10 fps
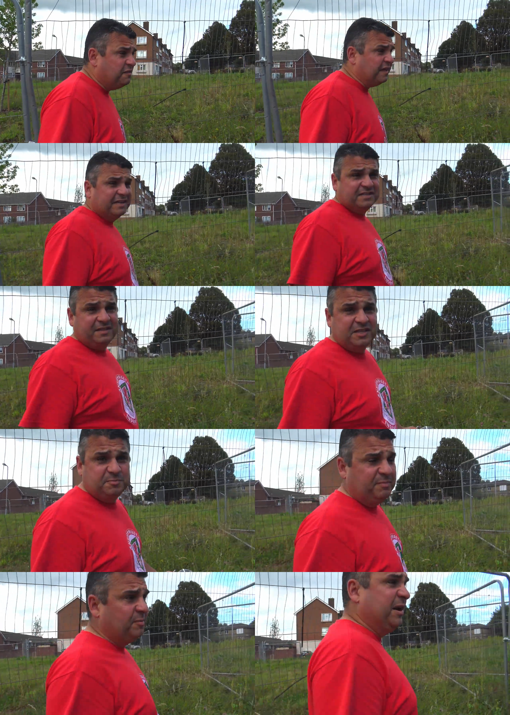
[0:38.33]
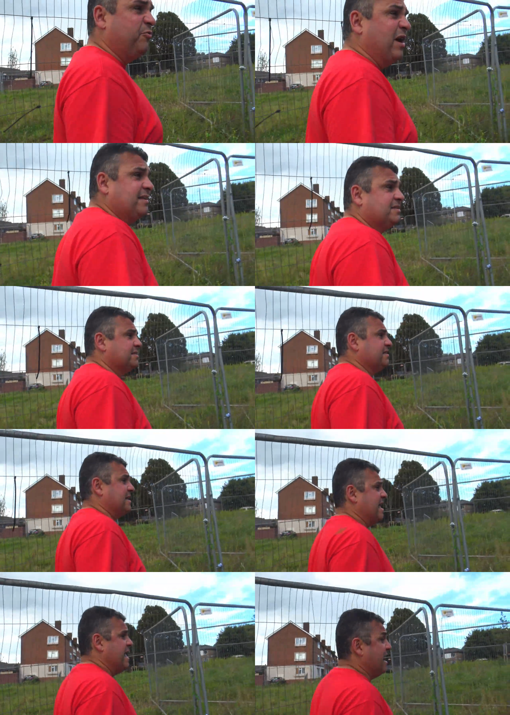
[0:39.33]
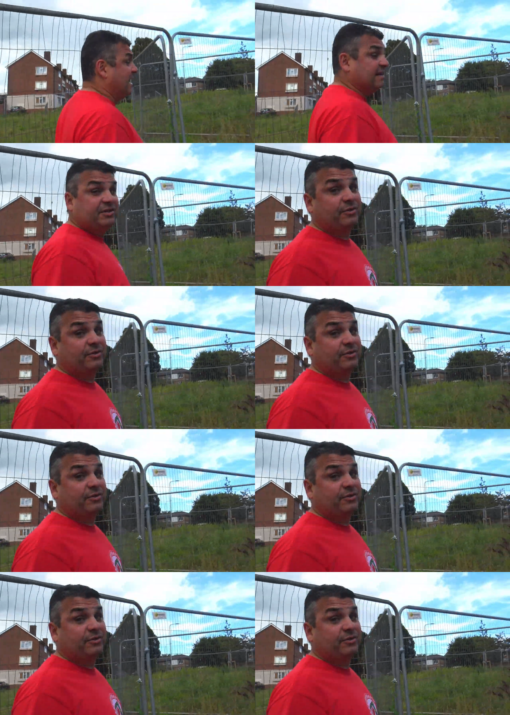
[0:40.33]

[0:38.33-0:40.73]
thing is, these people are paying rent, and it's